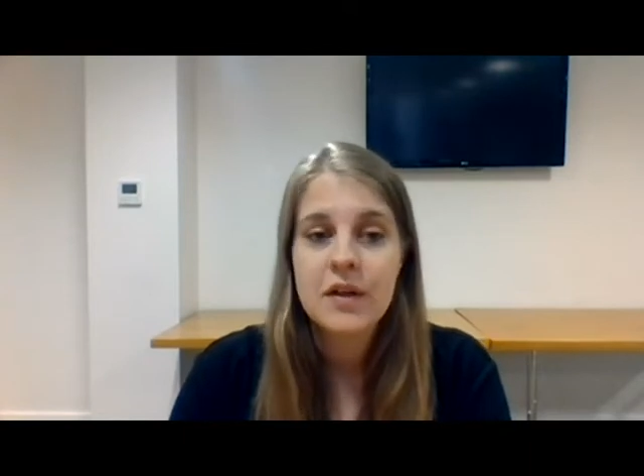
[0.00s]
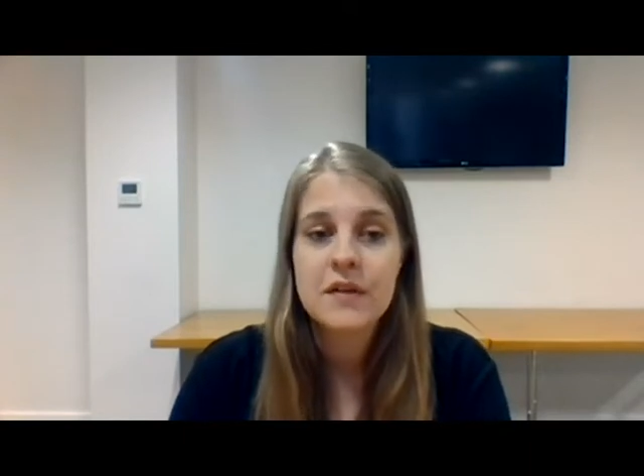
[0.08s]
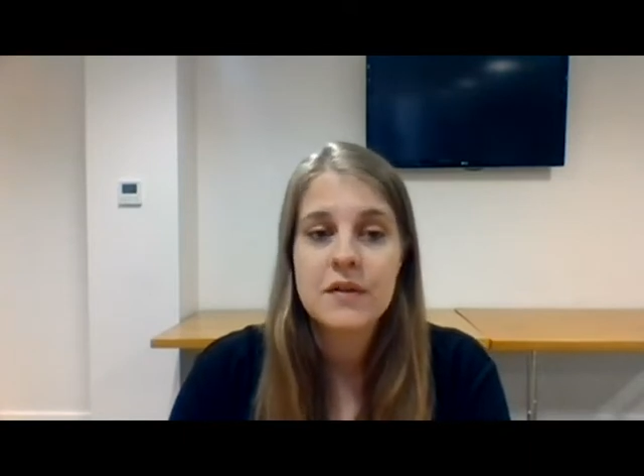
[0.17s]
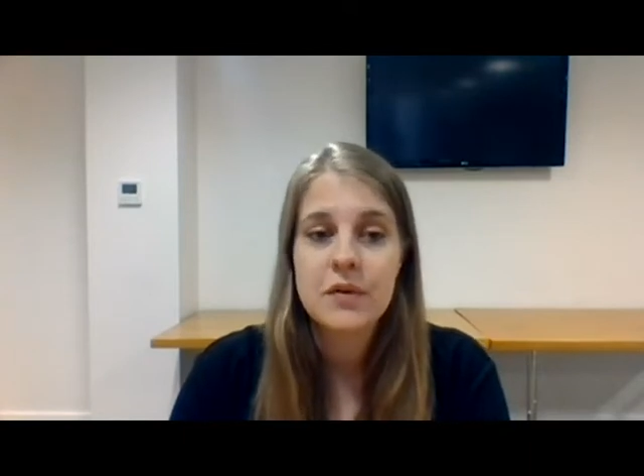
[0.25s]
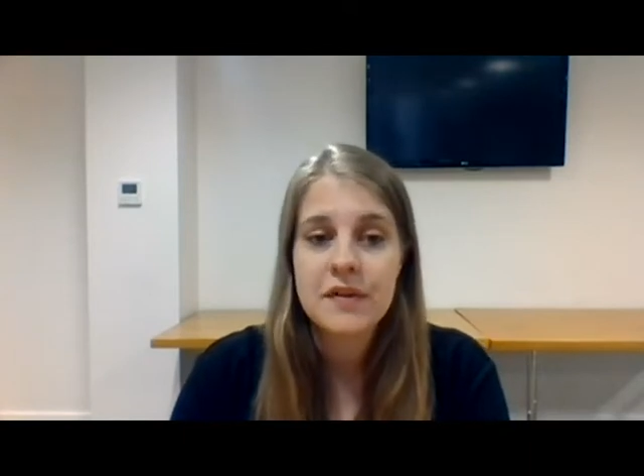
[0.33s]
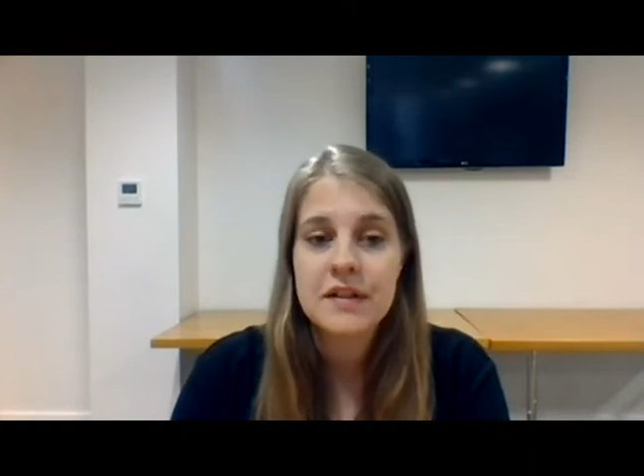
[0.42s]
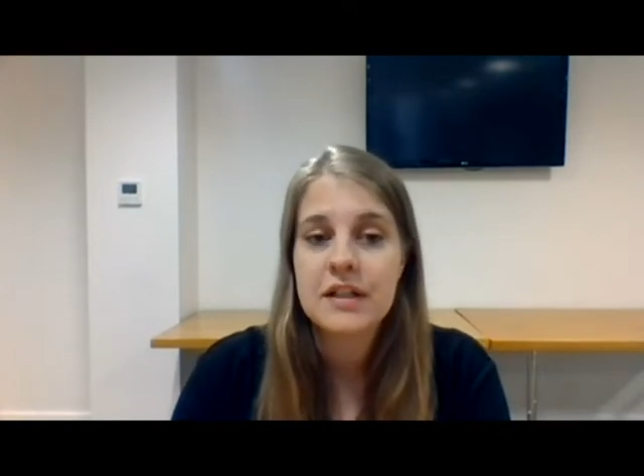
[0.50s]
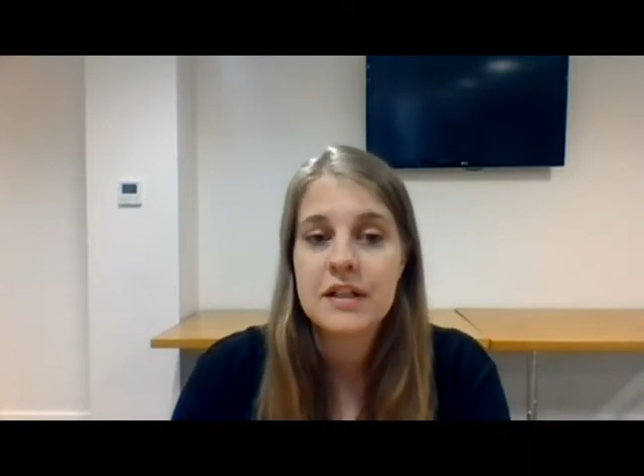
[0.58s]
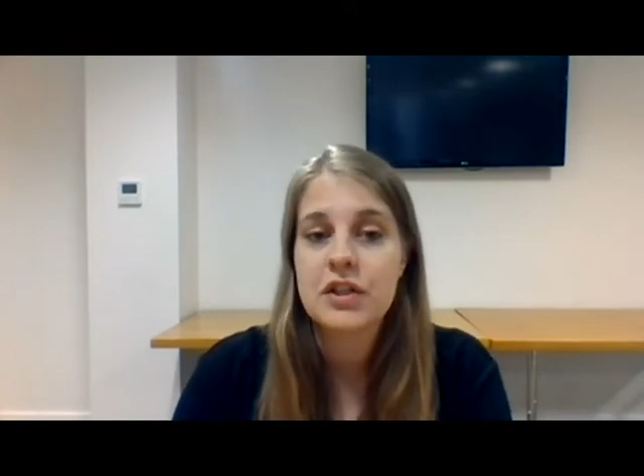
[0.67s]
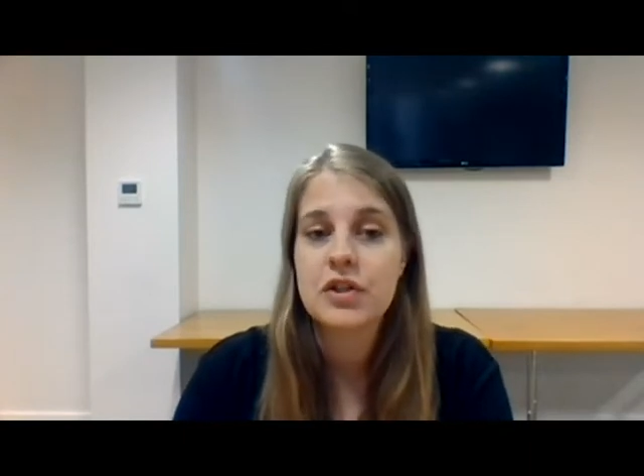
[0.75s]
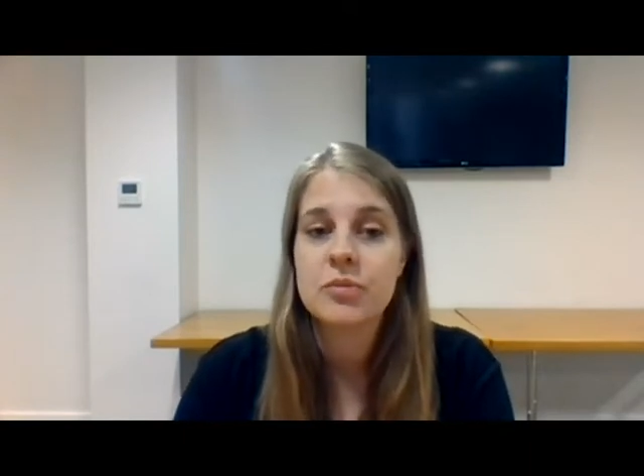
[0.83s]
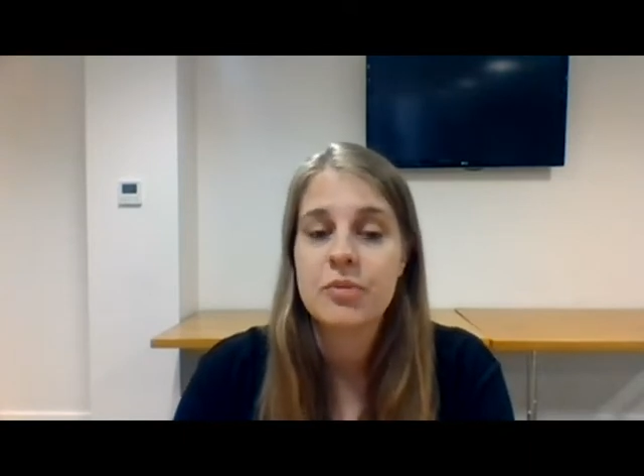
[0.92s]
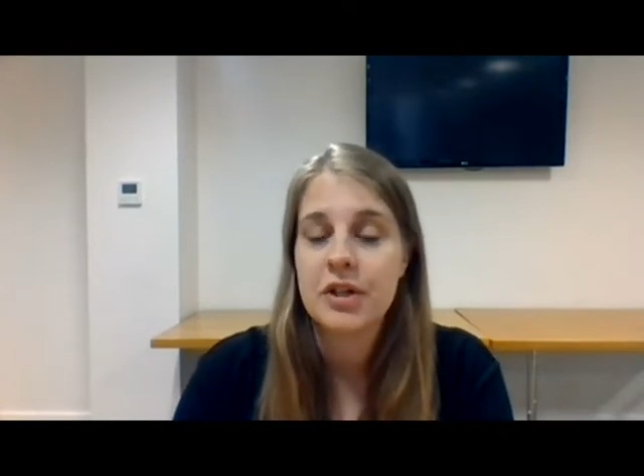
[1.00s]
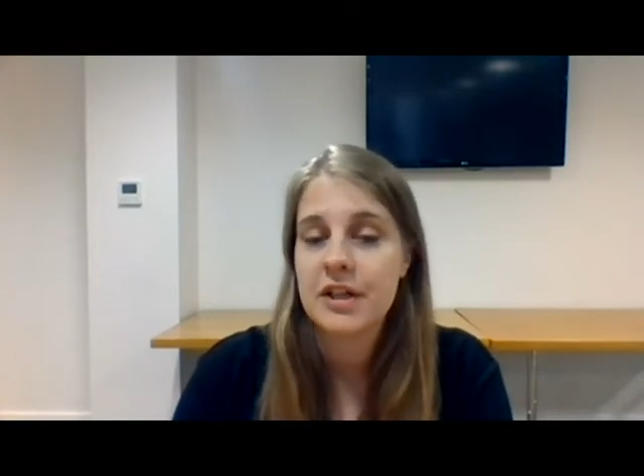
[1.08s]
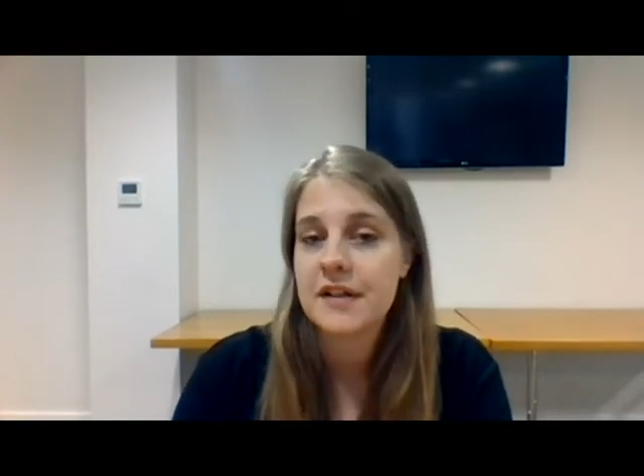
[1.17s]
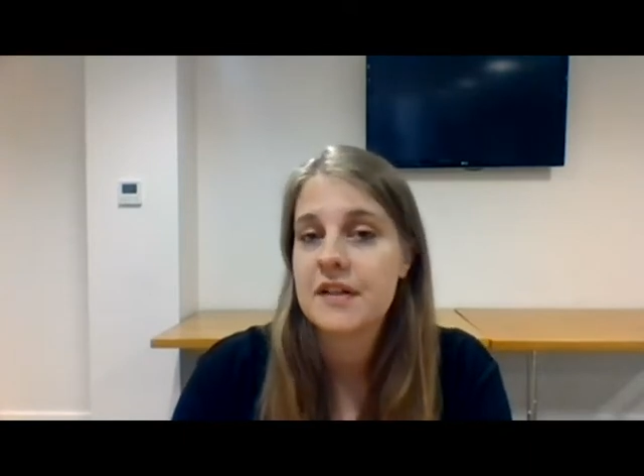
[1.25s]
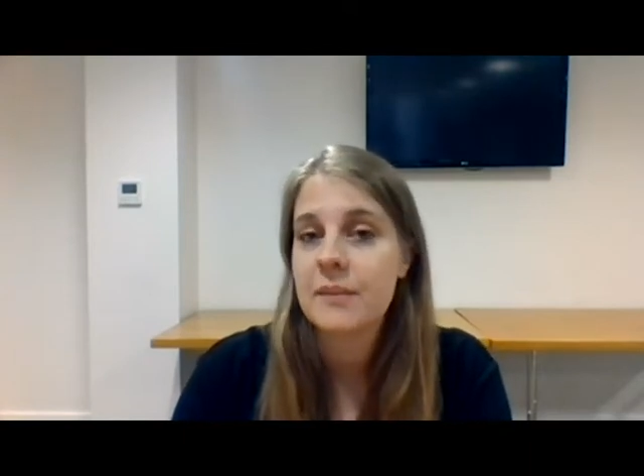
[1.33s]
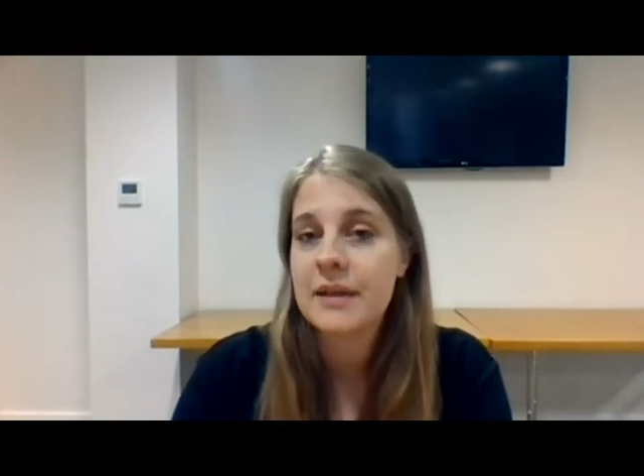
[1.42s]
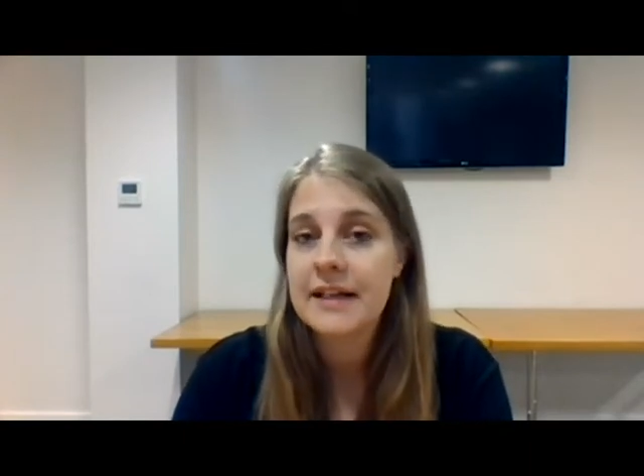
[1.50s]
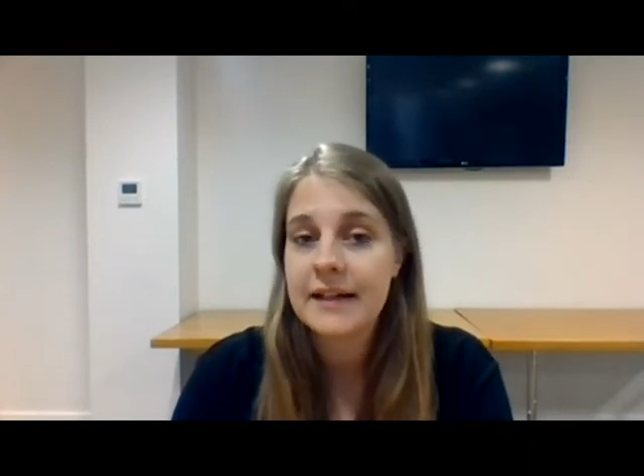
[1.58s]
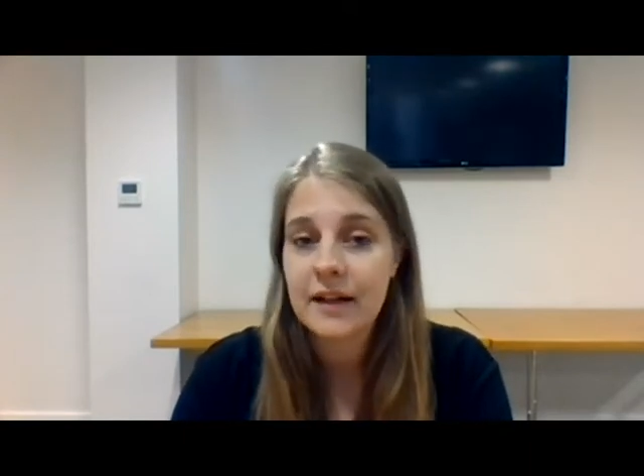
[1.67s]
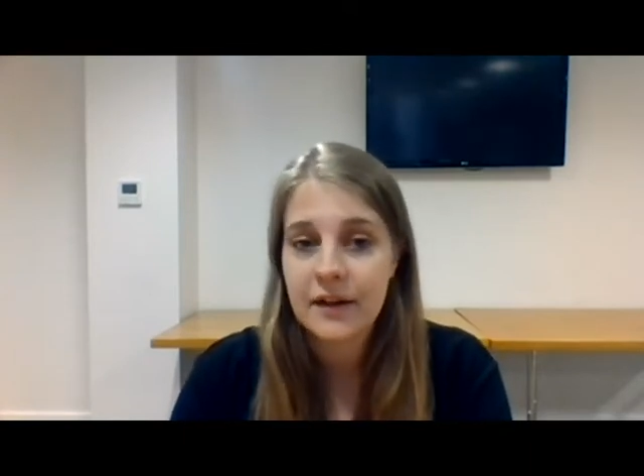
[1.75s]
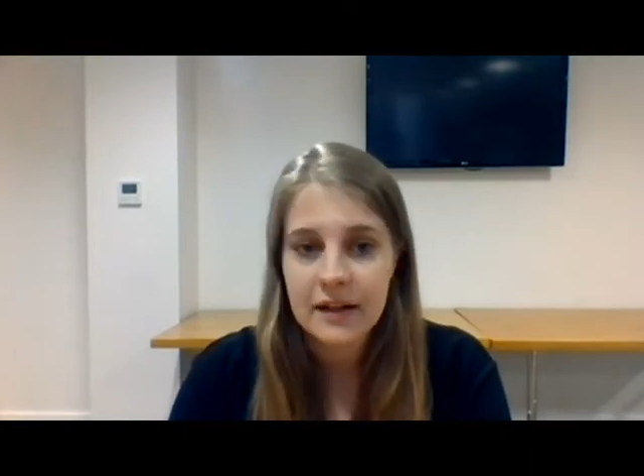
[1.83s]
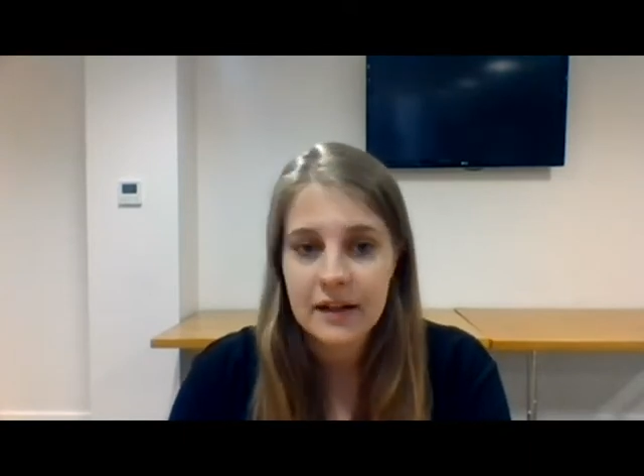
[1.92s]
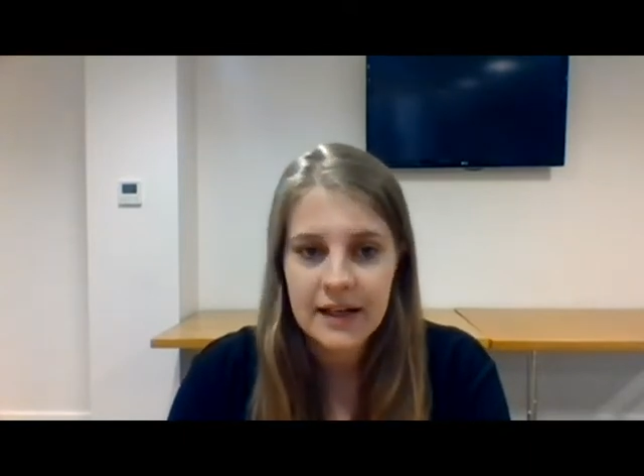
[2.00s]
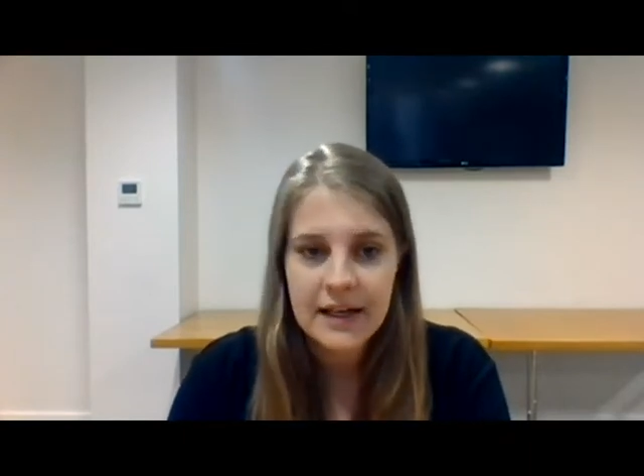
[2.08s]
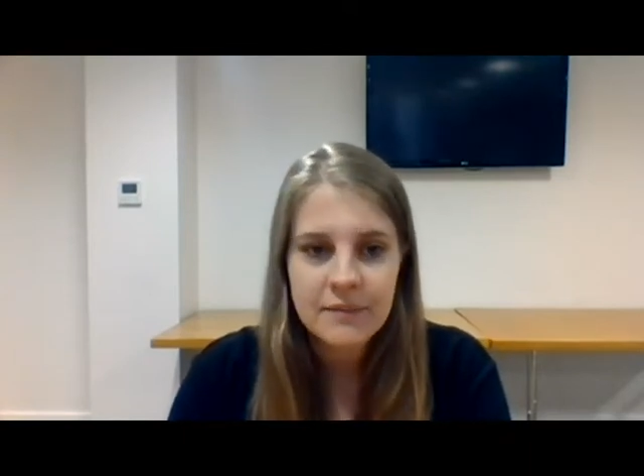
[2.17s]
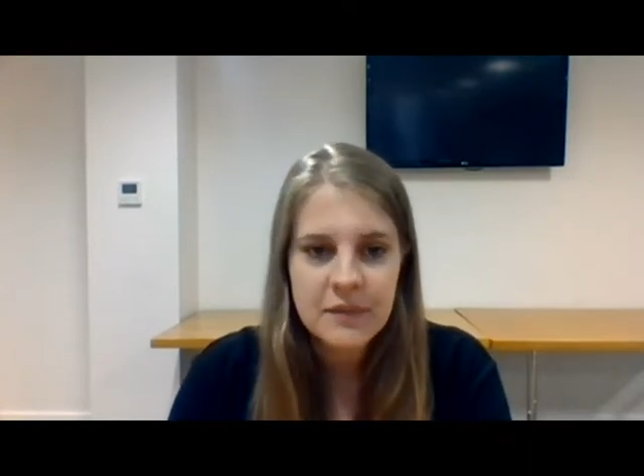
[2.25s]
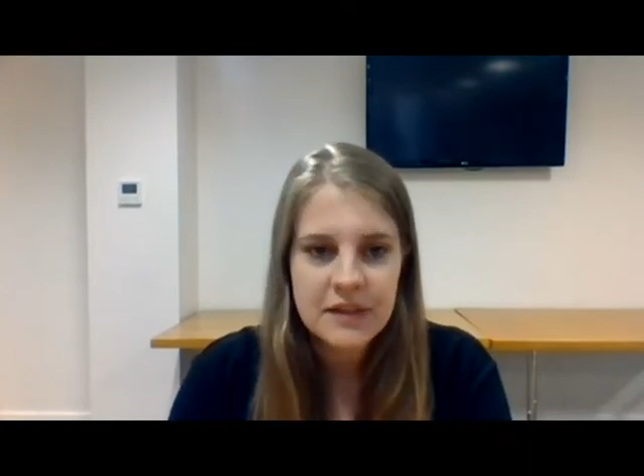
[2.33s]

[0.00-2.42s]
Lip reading: source the additional products that we need locally,